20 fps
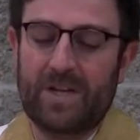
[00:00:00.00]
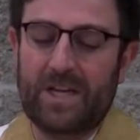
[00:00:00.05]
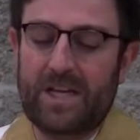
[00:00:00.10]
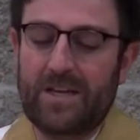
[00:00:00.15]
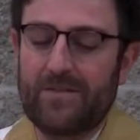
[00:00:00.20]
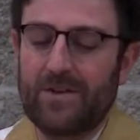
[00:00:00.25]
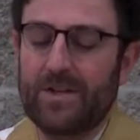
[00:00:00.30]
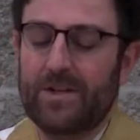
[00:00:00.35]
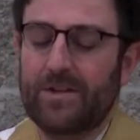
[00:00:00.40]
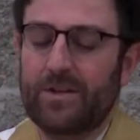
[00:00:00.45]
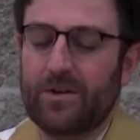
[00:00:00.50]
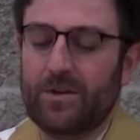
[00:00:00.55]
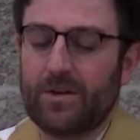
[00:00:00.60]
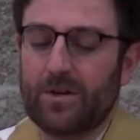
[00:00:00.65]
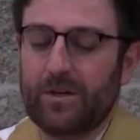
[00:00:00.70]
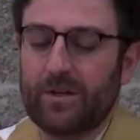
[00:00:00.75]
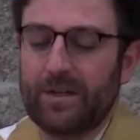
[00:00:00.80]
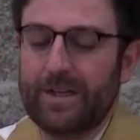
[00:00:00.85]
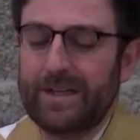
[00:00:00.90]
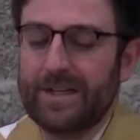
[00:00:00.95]
But even in
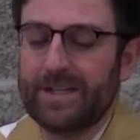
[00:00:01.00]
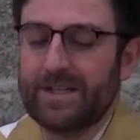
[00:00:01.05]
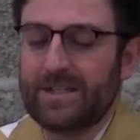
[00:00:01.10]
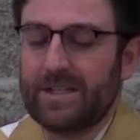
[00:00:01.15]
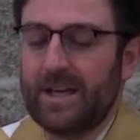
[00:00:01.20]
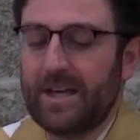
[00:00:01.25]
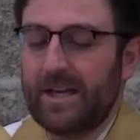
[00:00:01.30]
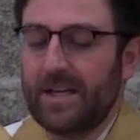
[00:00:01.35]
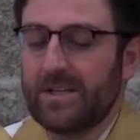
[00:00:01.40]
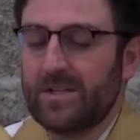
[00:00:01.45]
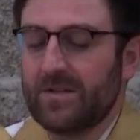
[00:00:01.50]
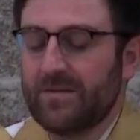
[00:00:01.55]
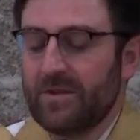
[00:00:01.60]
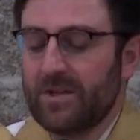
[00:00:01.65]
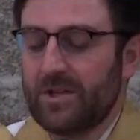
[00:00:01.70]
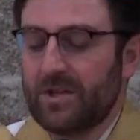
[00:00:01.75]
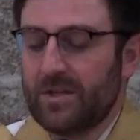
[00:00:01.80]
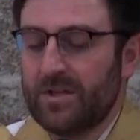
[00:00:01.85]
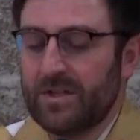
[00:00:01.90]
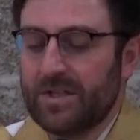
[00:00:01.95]
the earliest days
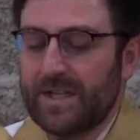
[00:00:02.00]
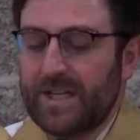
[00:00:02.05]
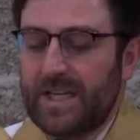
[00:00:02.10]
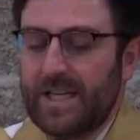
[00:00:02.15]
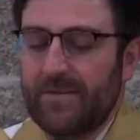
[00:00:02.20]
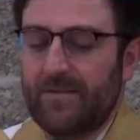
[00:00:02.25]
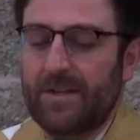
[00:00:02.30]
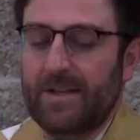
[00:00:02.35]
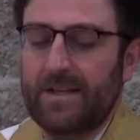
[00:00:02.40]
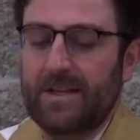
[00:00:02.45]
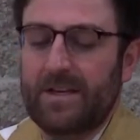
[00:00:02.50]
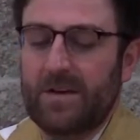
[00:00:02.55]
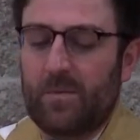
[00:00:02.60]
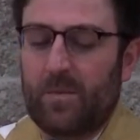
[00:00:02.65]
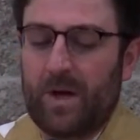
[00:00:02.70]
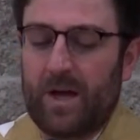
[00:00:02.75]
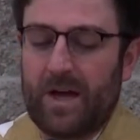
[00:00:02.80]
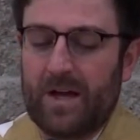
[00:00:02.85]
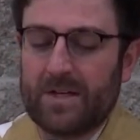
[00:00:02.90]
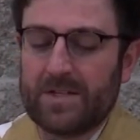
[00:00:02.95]
of the church, even
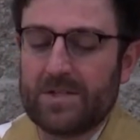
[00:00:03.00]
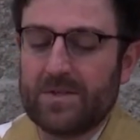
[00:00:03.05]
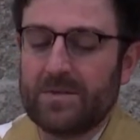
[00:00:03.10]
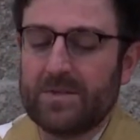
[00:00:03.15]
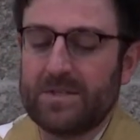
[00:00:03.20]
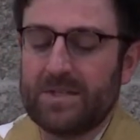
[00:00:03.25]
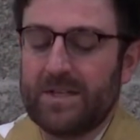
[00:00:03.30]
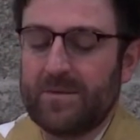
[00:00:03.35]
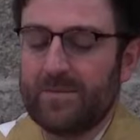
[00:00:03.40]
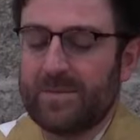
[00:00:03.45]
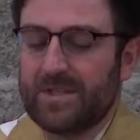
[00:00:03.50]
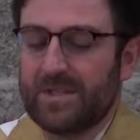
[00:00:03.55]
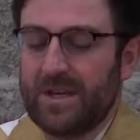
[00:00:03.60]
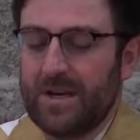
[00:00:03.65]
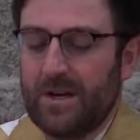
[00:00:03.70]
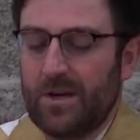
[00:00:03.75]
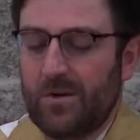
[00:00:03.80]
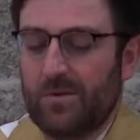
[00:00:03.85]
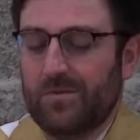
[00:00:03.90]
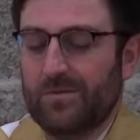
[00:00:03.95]
the apostles
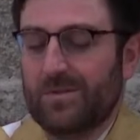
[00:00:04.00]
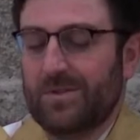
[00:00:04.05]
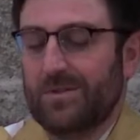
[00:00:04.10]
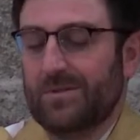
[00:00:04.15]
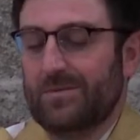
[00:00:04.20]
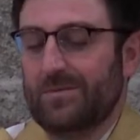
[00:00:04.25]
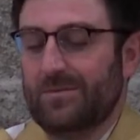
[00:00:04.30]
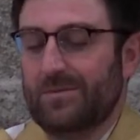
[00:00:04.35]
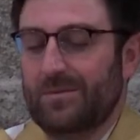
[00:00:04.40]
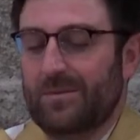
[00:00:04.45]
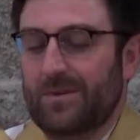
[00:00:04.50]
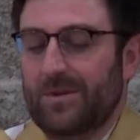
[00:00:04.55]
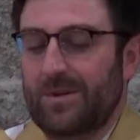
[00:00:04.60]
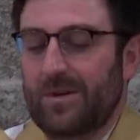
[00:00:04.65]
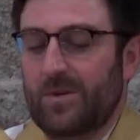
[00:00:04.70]
themselves